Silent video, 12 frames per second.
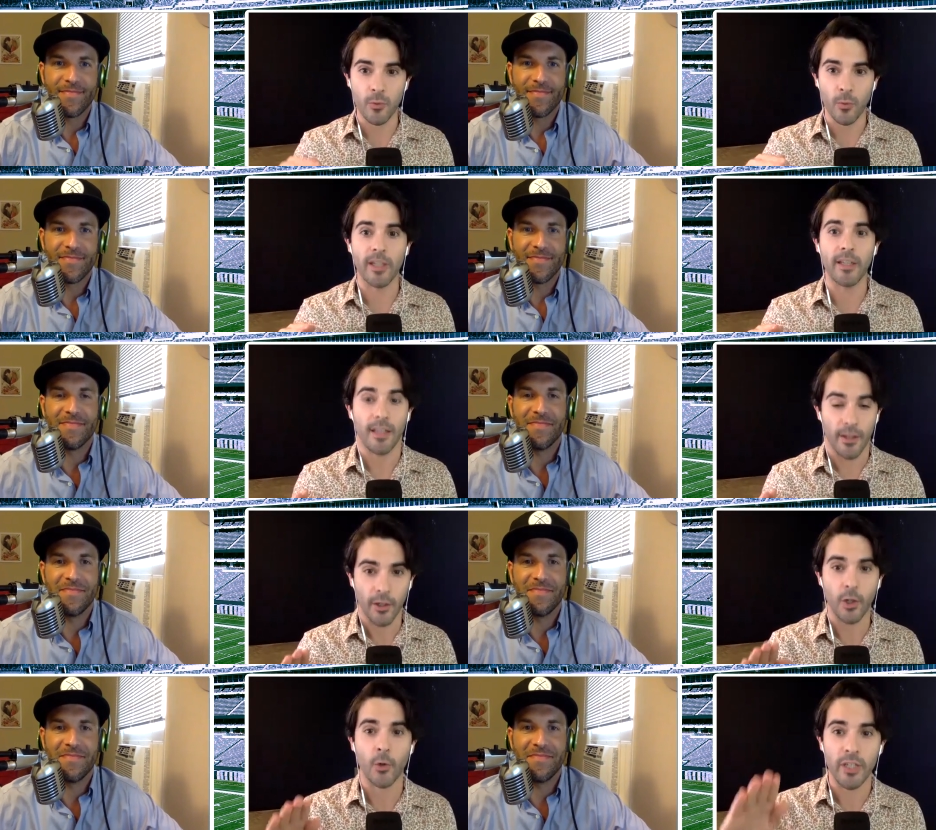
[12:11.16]
Speaker 1: is when
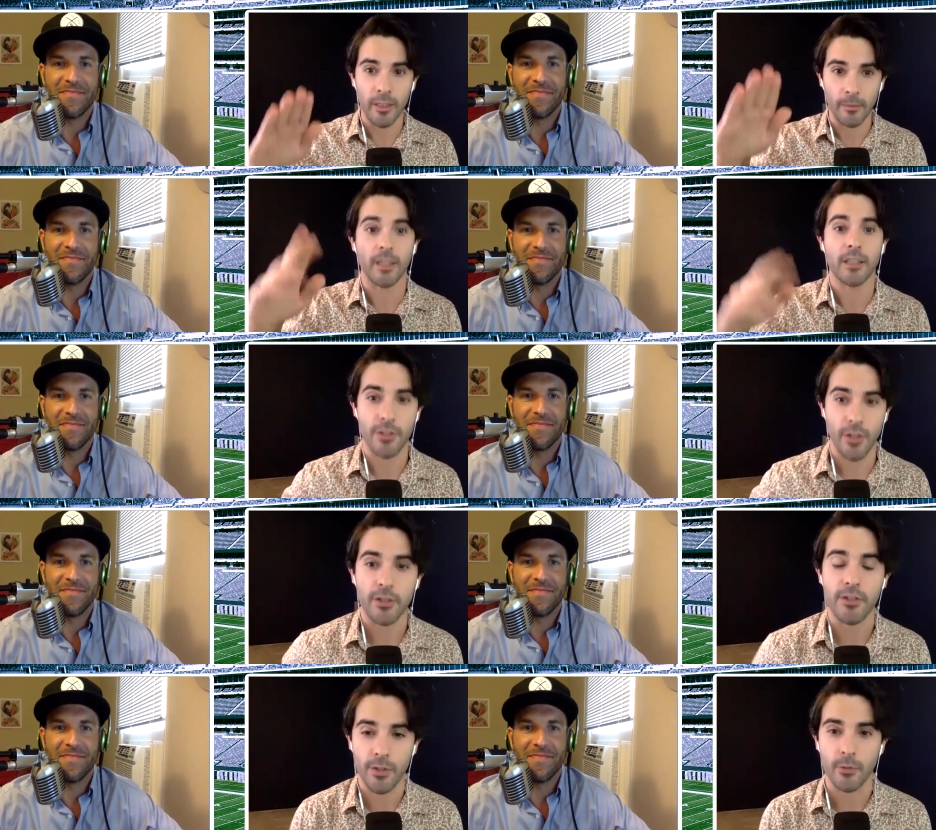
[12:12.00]
the cream
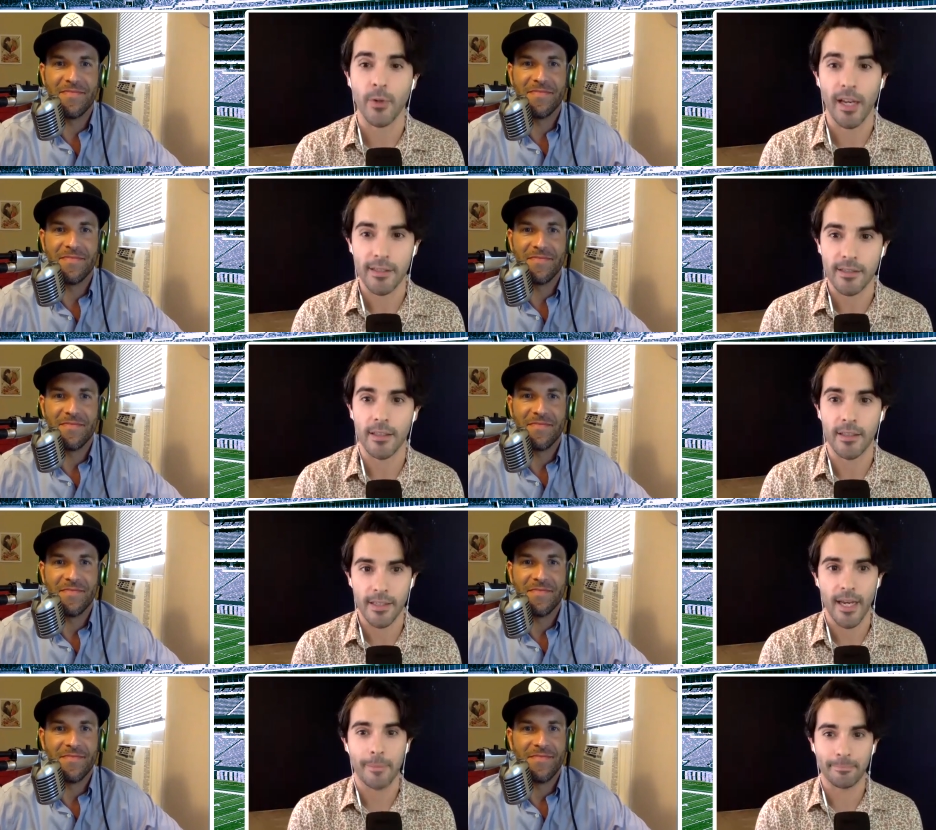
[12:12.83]
starts to rise to the
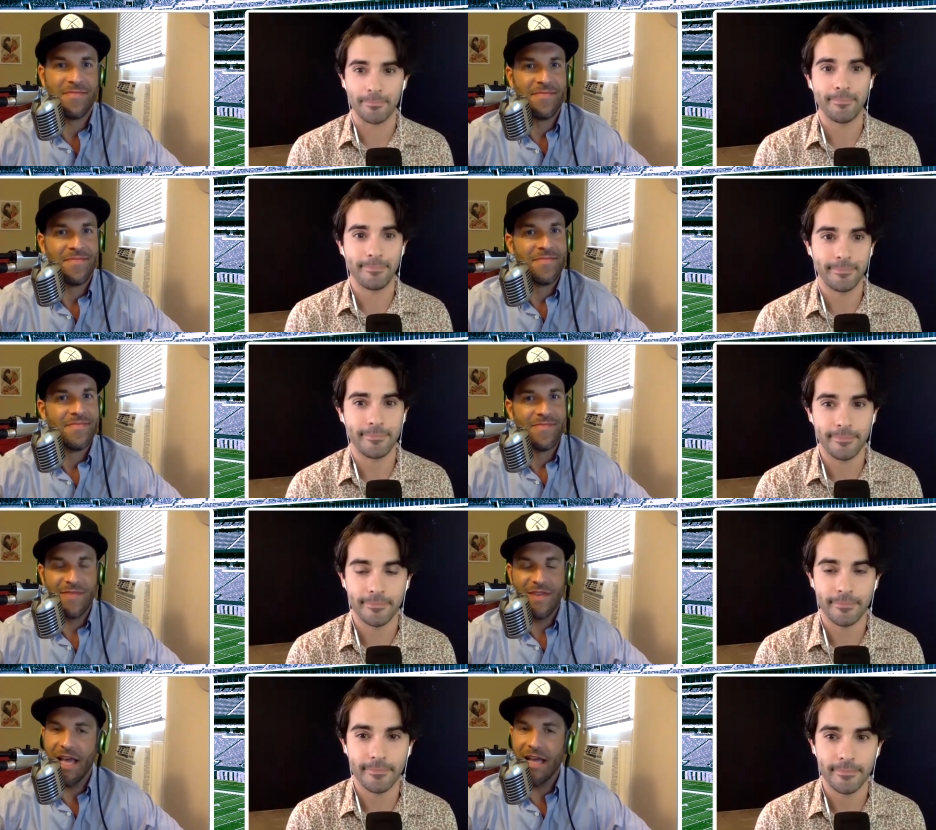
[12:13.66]
top.
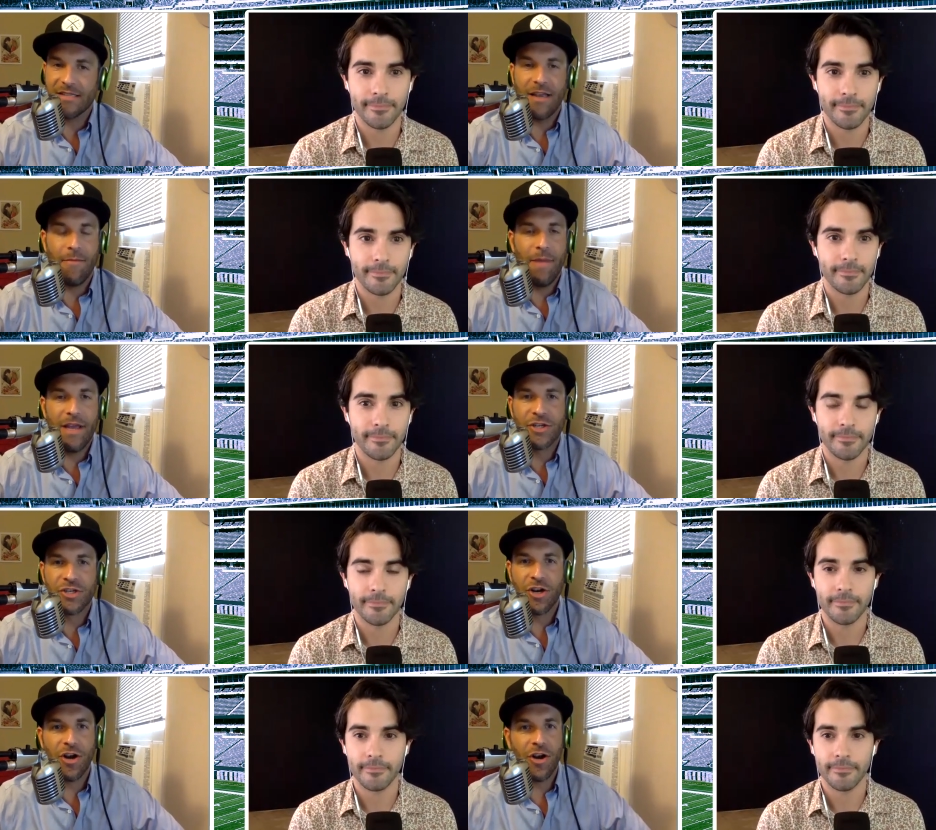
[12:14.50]
Speaker 2: Yes. And make
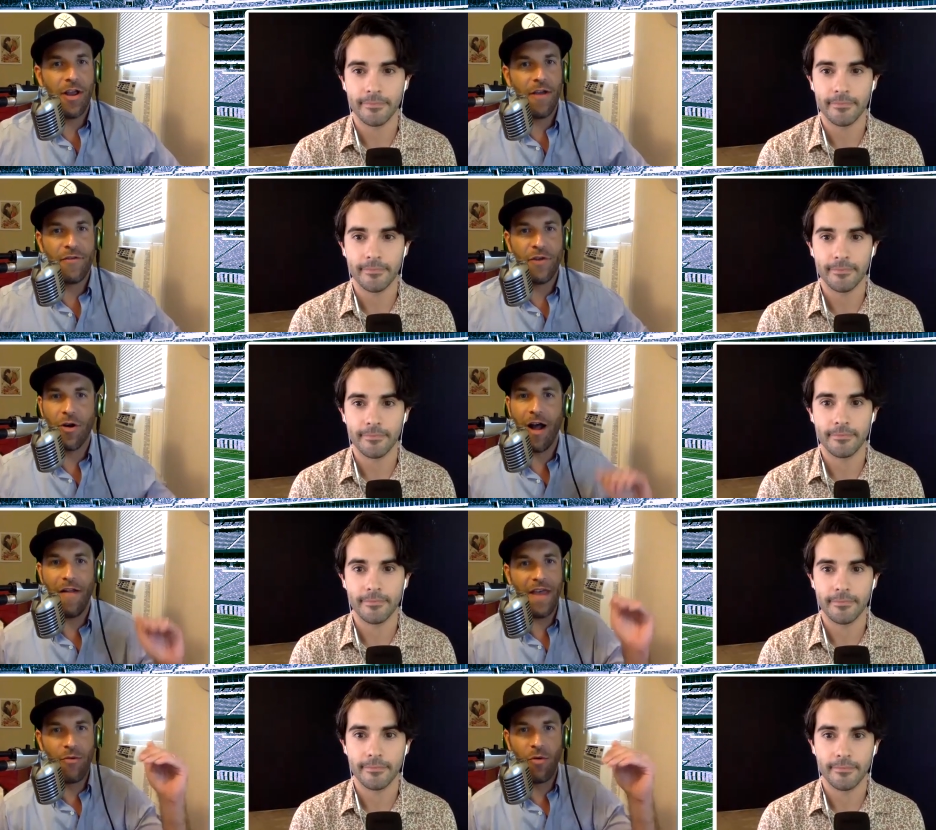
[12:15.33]
sure if you're on
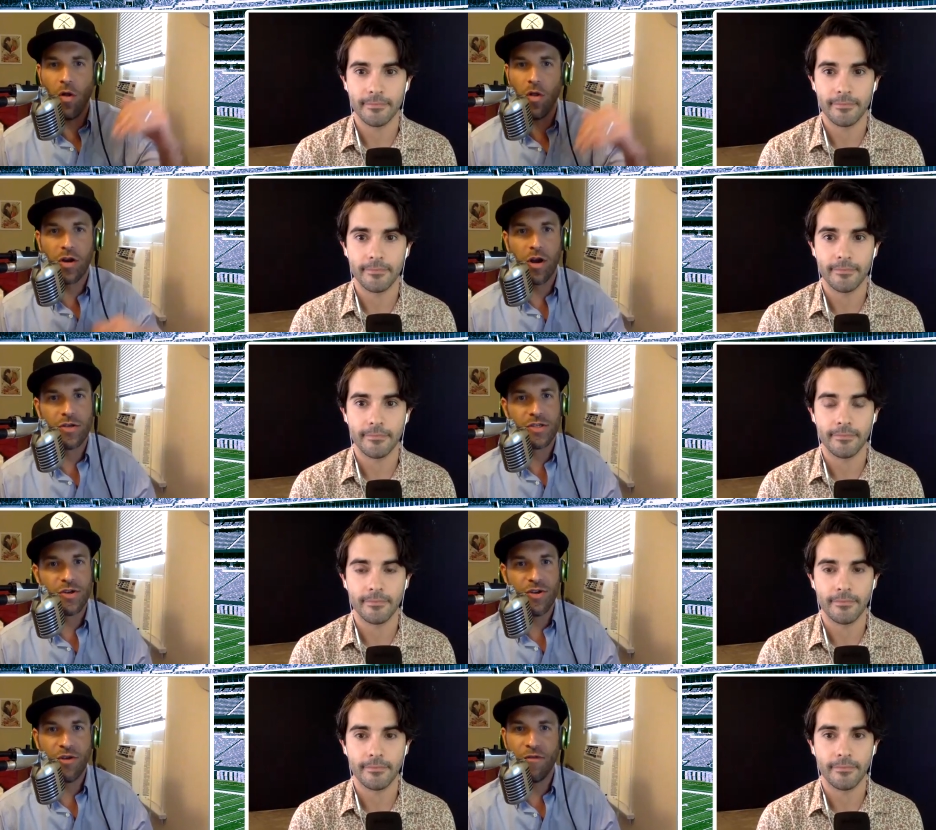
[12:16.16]
that roller coaster and
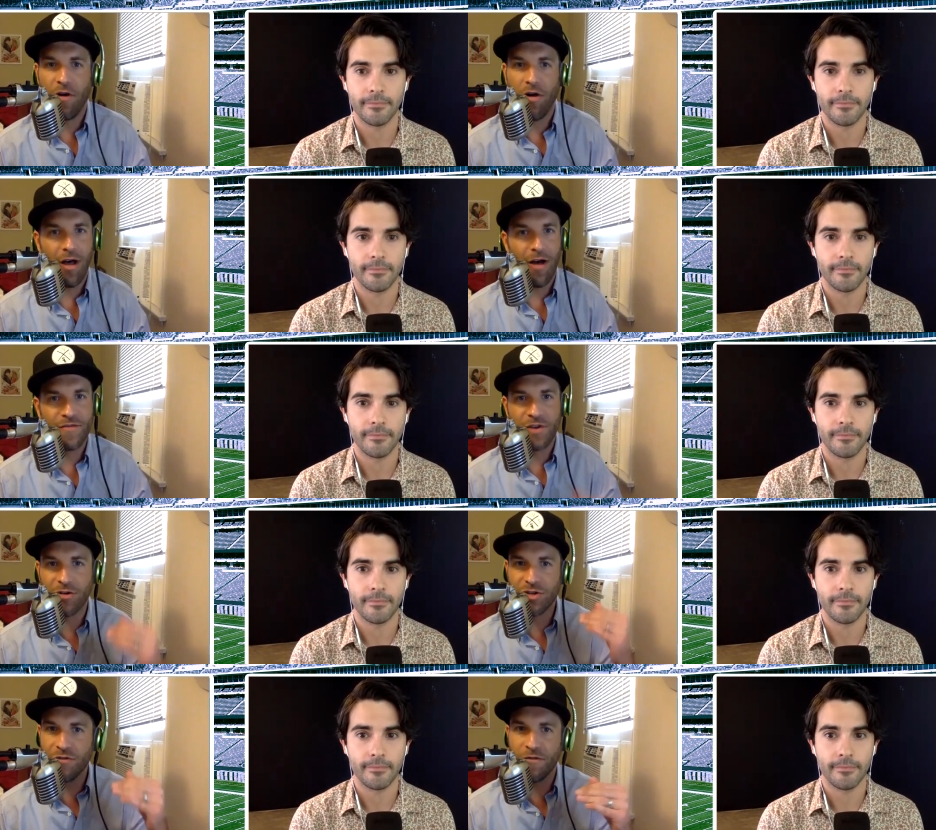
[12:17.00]
you fall off, don't
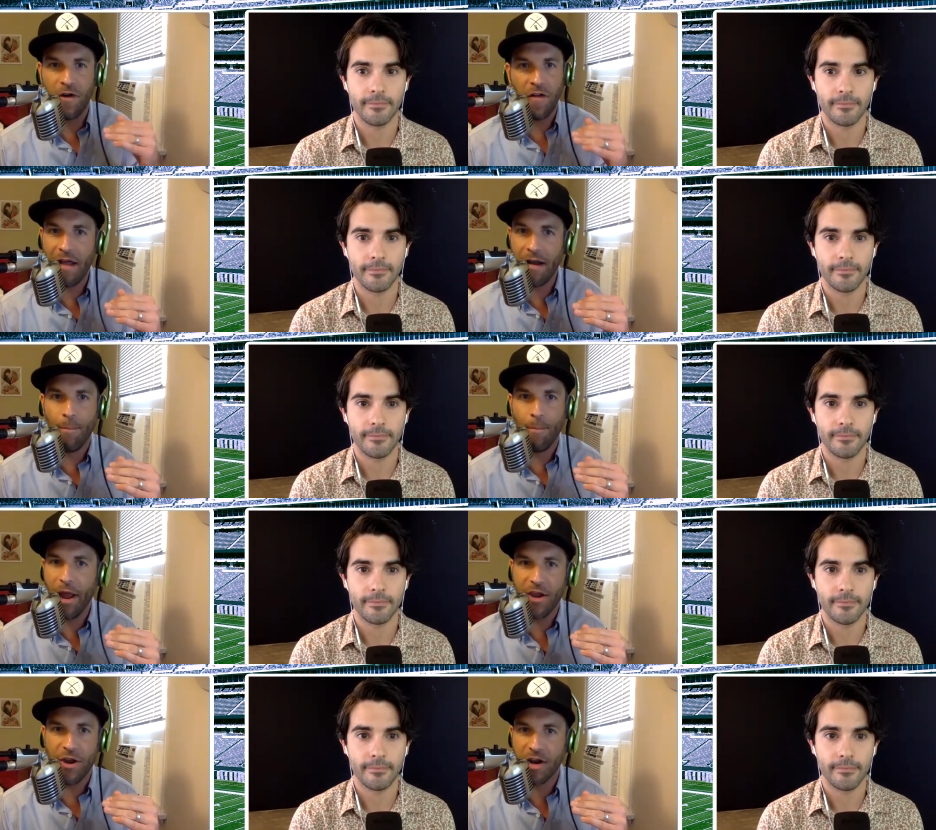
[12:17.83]
you fall down and break
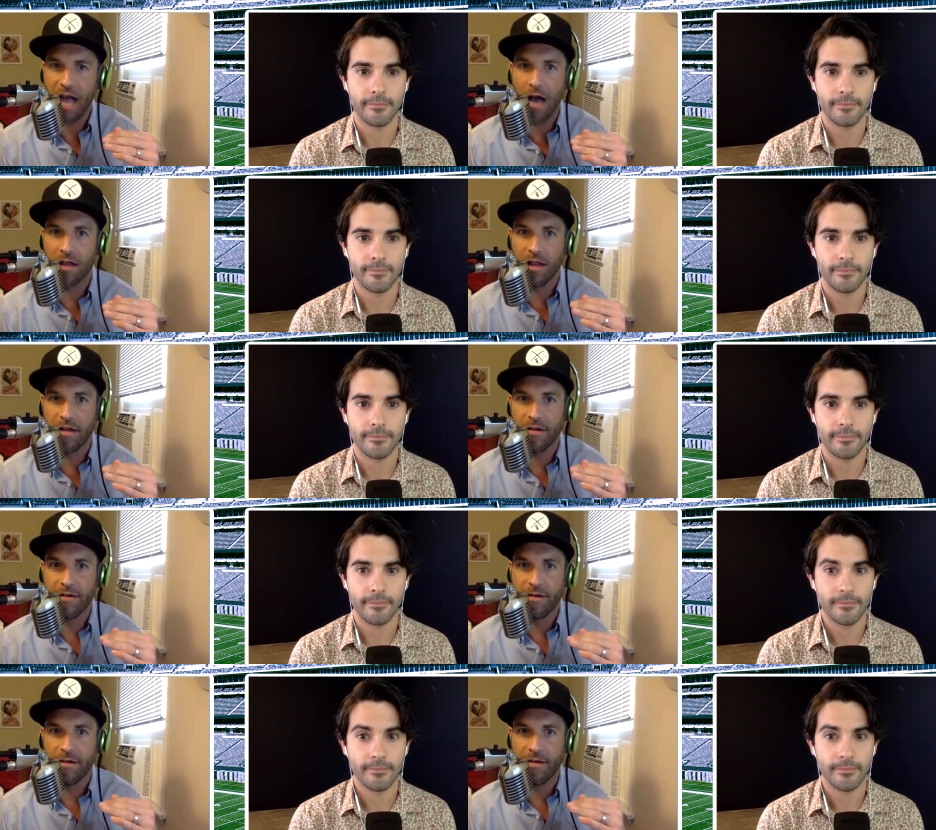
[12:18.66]
your Conklin.